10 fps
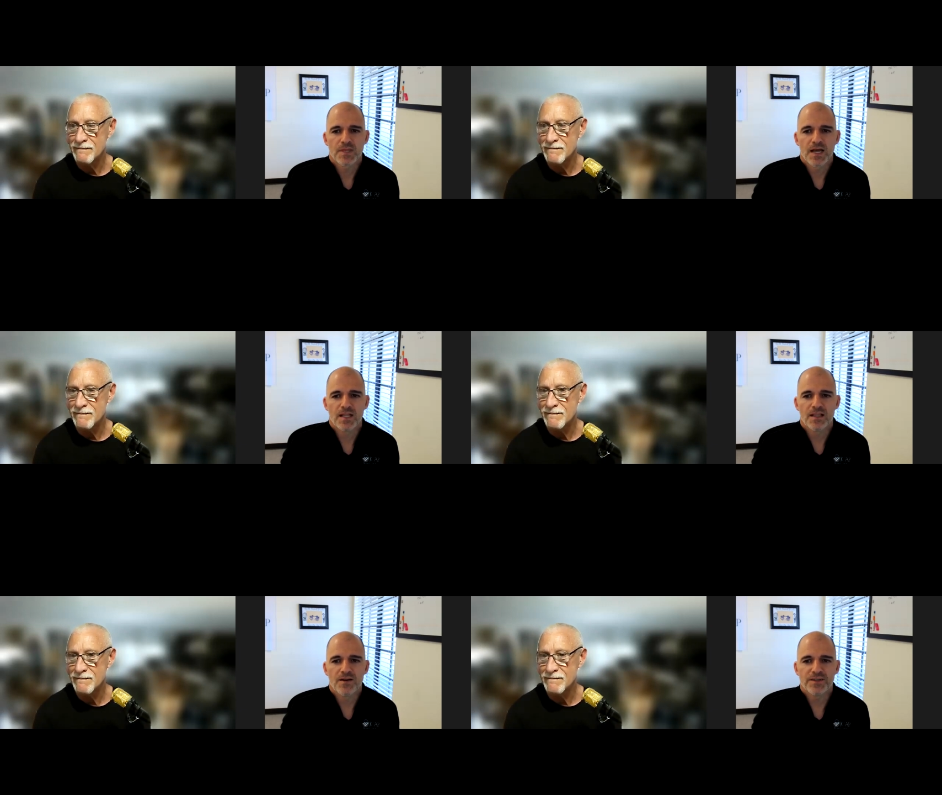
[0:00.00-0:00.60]
Speaker 1: I
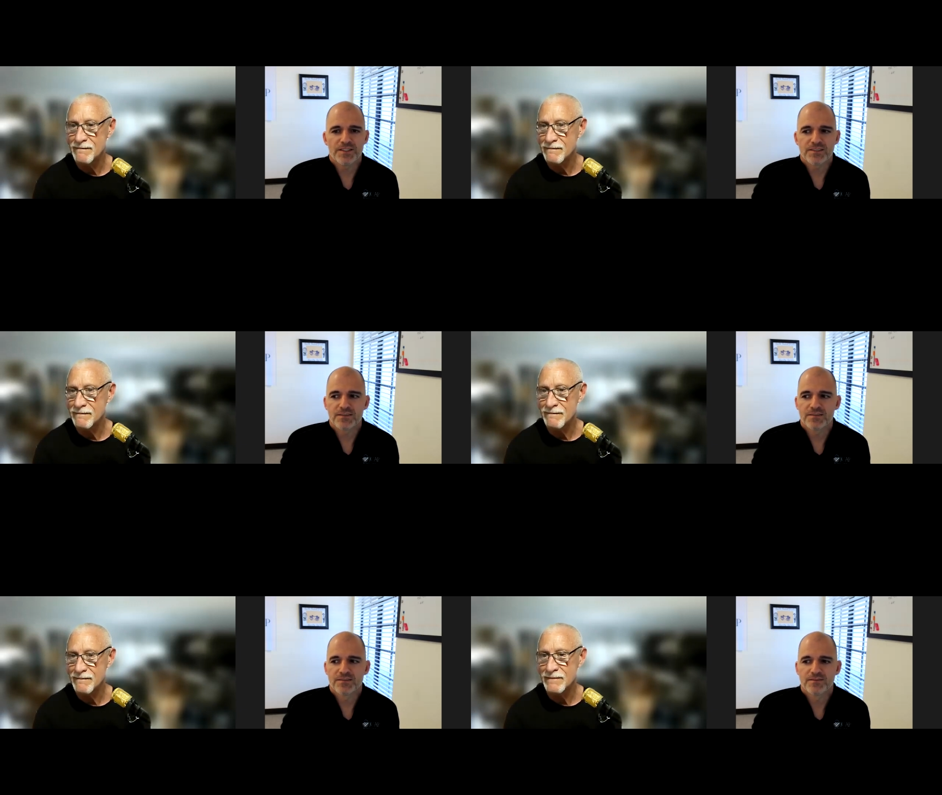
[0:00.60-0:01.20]
love it.
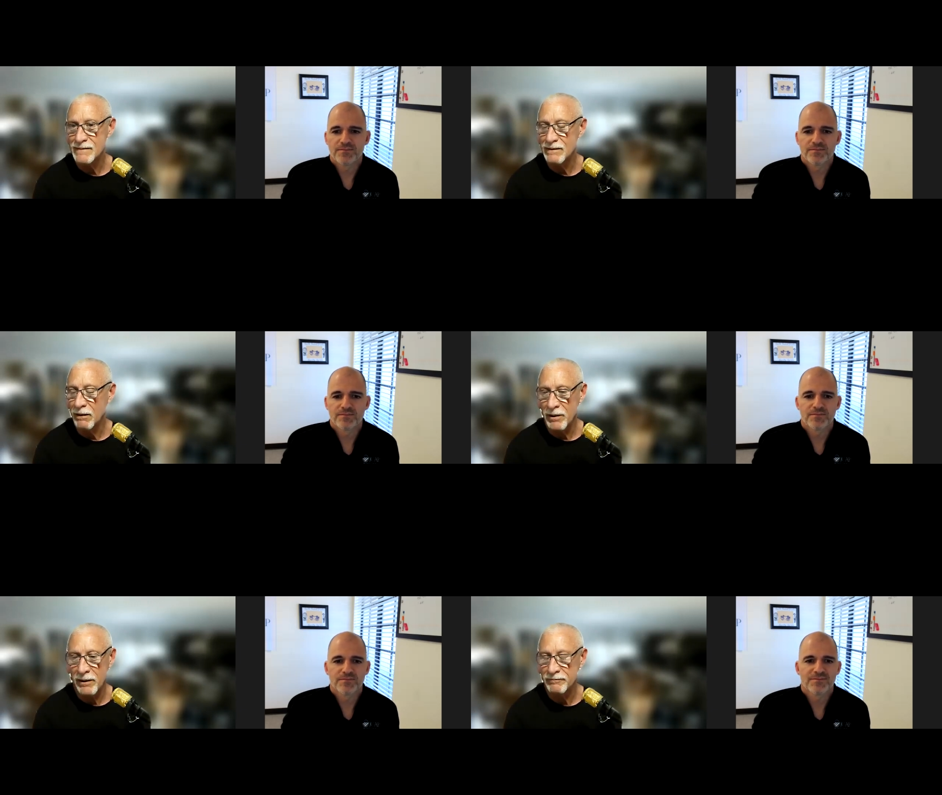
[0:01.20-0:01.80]
Yeah,
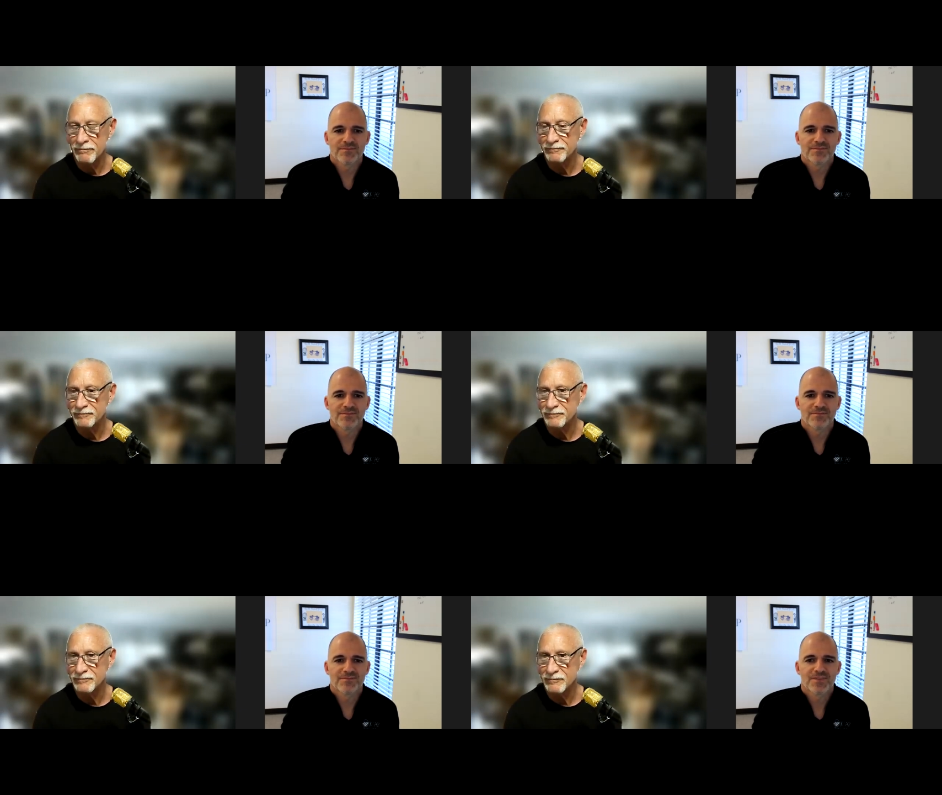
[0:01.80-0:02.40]
man.
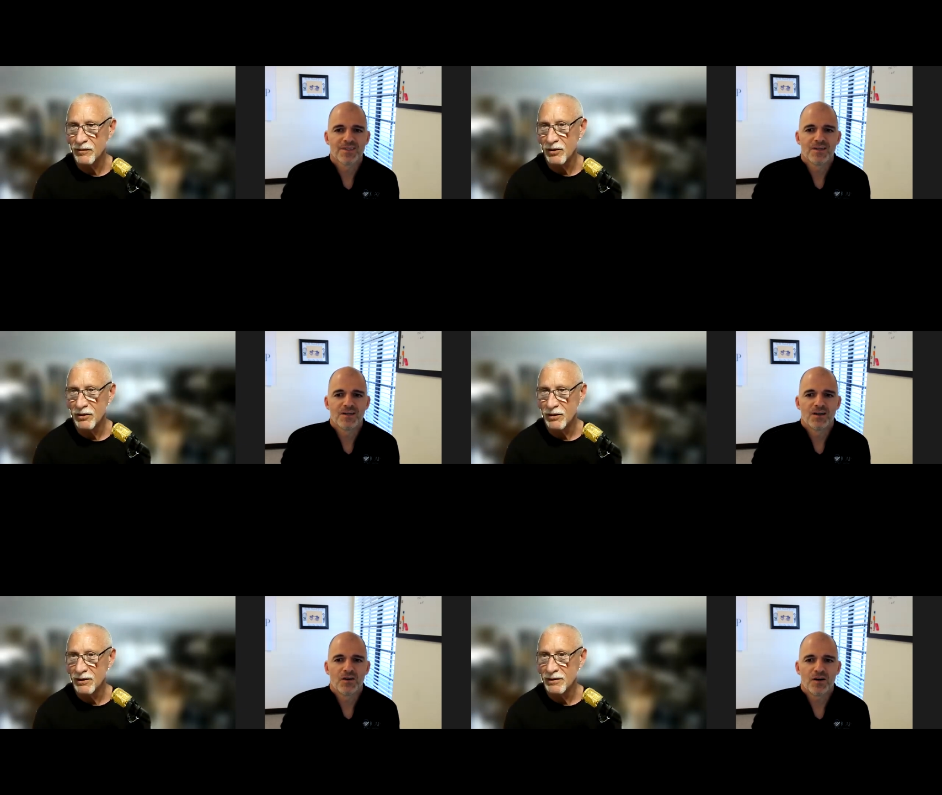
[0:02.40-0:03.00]

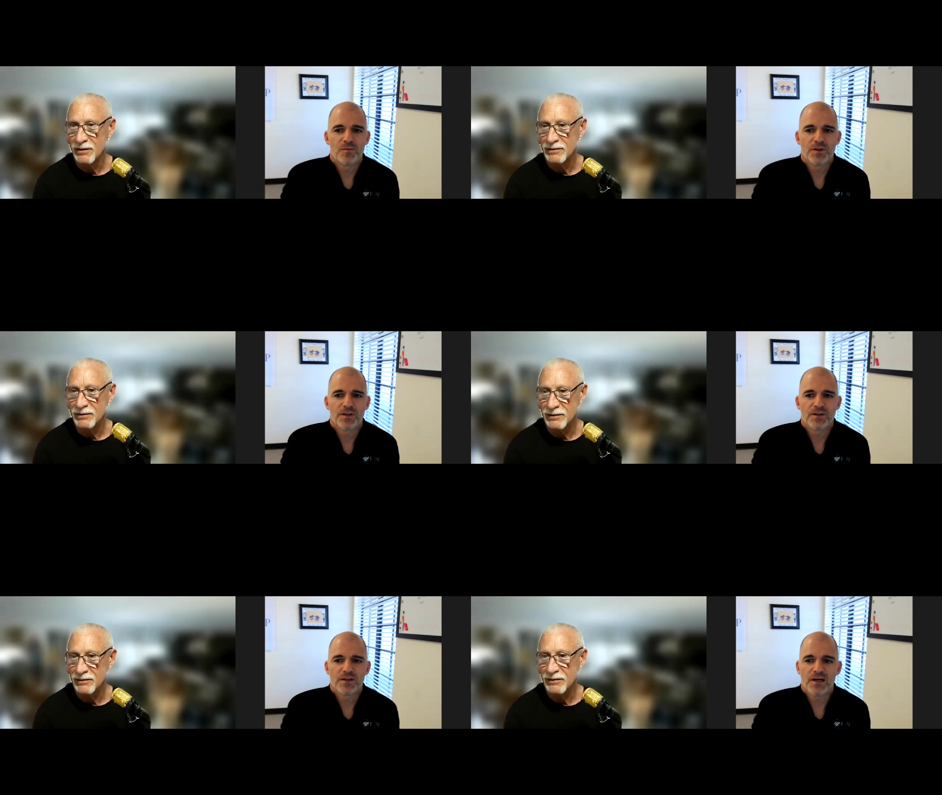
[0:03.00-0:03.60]
All right,
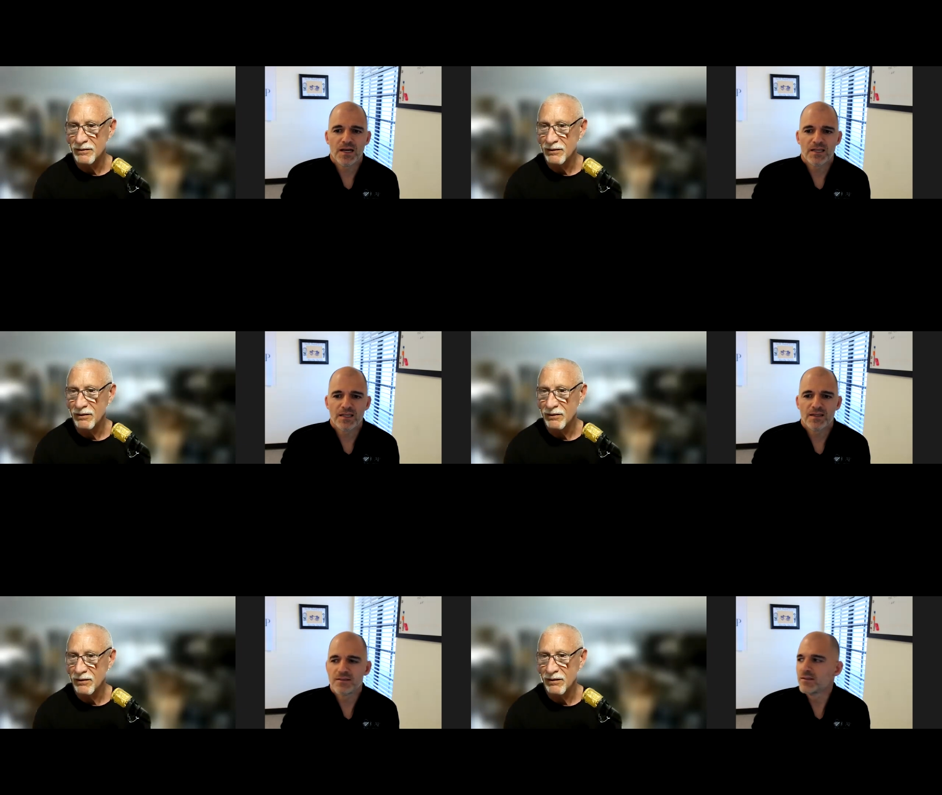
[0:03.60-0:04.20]
brother.
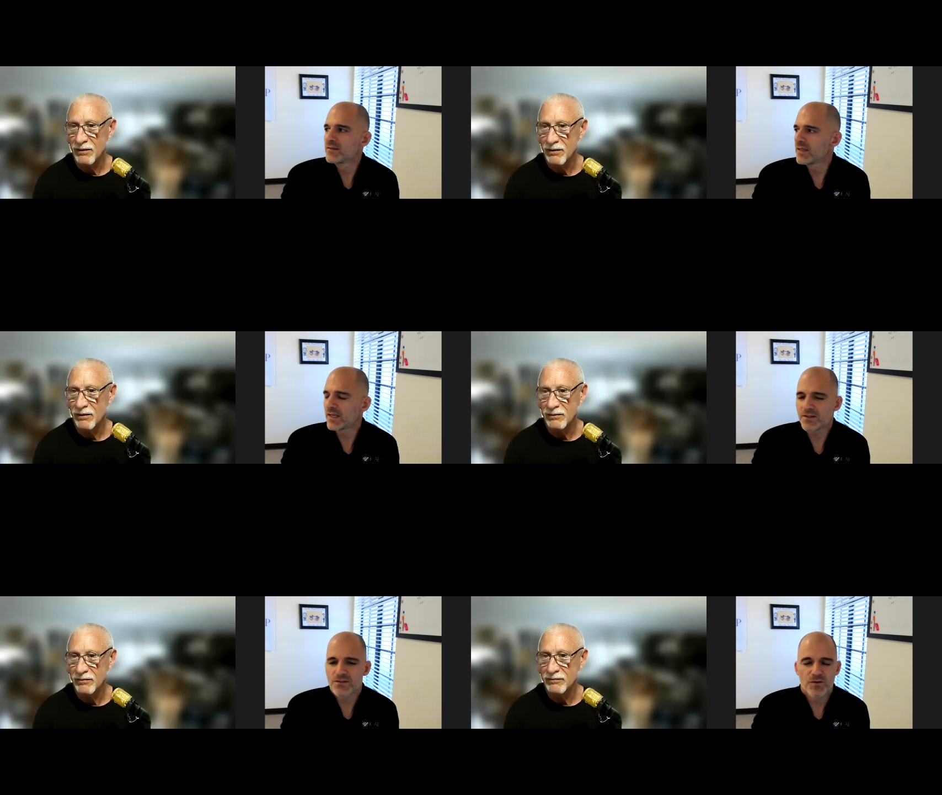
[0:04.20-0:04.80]
Again,
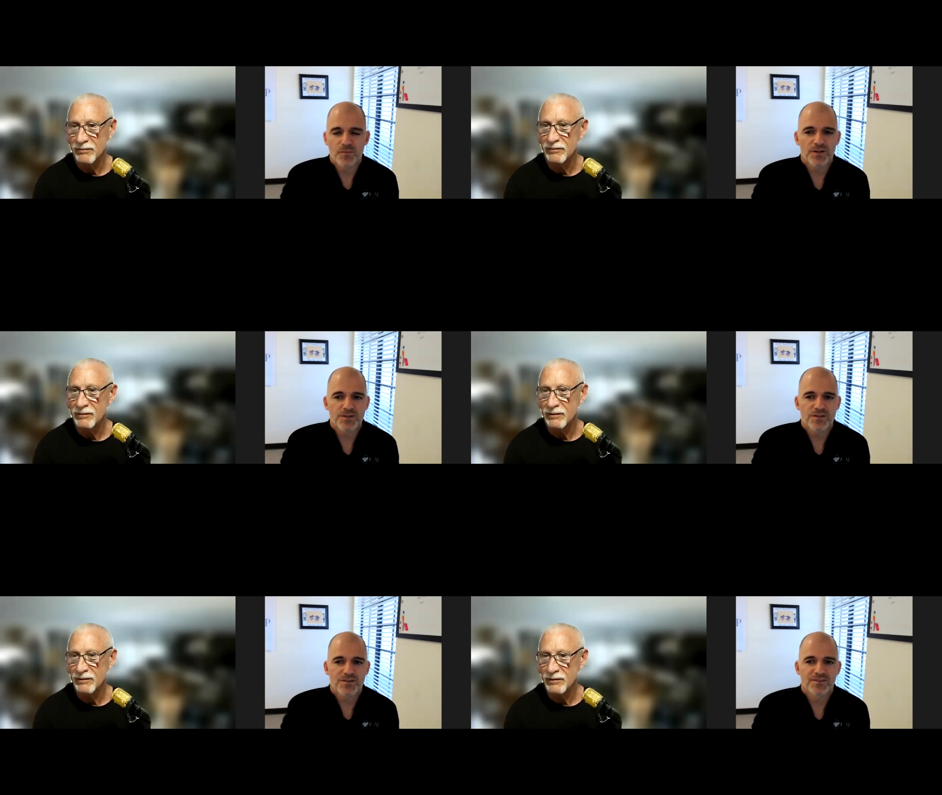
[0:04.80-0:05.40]
thank you so
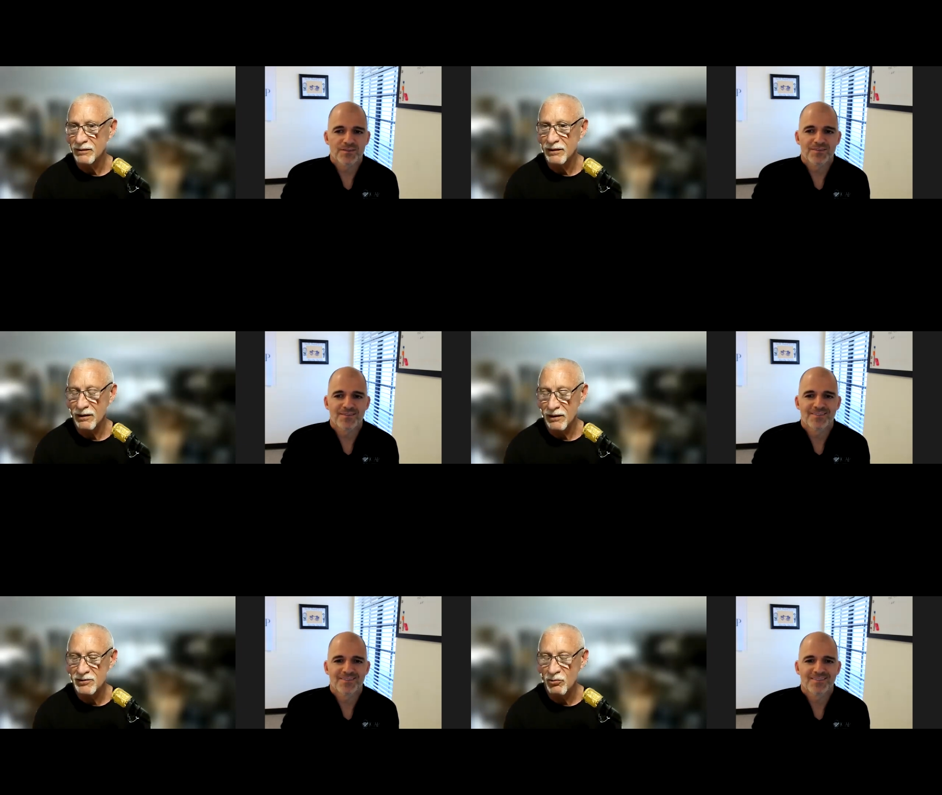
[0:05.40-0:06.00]
much.
Speaker 2: Yeah,
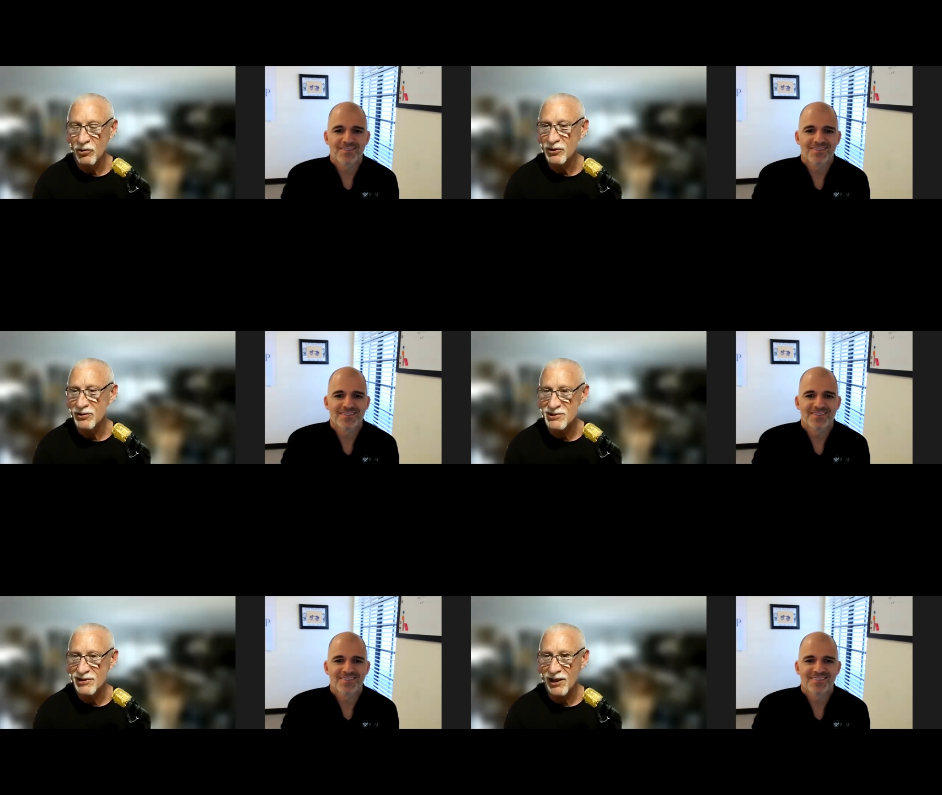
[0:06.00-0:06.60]
get to work, you
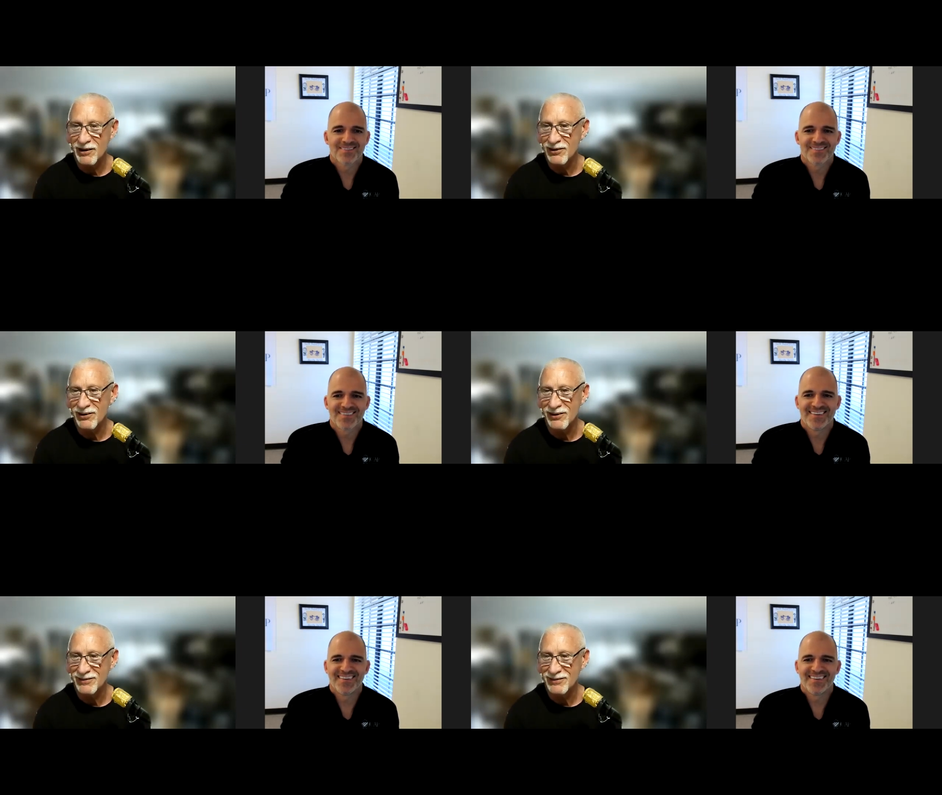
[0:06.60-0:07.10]
slacker.